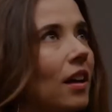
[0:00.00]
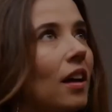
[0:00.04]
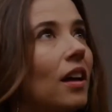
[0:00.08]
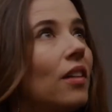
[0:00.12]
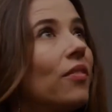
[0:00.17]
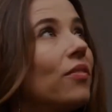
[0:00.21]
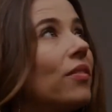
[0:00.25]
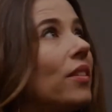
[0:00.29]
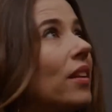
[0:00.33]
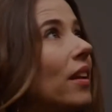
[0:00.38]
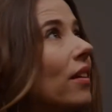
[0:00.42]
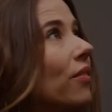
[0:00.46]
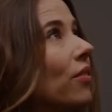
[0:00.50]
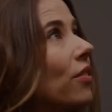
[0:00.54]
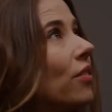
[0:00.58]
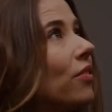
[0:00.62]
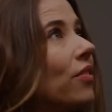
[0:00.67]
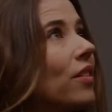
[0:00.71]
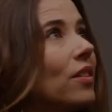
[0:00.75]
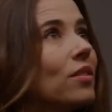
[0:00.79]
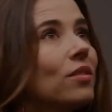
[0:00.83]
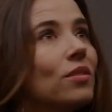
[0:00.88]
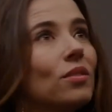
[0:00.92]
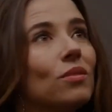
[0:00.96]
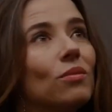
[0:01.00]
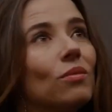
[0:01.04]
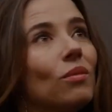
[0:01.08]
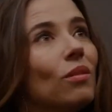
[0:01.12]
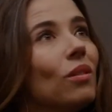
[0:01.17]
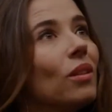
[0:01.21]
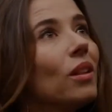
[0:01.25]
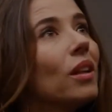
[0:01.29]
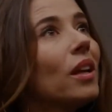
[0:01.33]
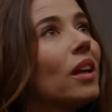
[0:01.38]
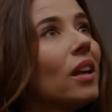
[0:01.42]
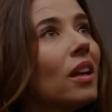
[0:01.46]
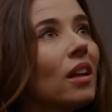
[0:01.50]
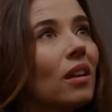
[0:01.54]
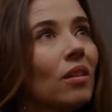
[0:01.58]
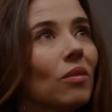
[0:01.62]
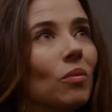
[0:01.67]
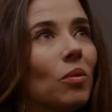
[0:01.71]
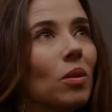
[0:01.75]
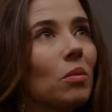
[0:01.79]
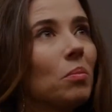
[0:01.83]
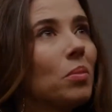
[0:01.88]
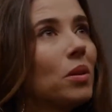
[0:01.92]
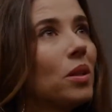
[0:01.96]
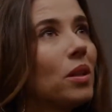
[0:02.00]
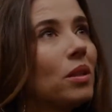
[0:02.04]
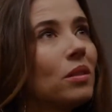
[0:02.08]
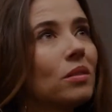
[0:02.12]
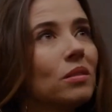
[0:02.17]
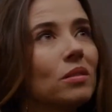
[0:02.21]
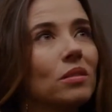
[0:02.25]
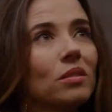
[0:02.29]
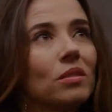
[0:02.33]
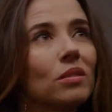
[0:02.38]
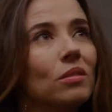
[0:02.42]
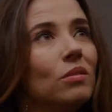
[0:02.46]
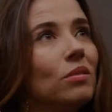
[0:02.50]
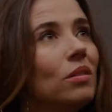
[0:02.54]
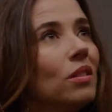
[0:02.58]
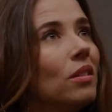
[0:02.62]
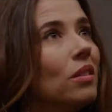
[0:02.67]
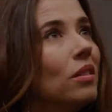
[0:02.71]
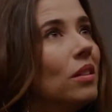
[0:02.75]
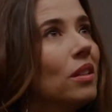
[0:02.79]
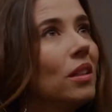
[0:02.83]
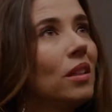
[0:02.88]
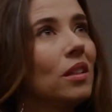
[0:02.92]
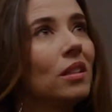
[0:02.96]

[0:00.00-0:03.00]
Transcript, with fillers: I've never felt so clean while being so dirty.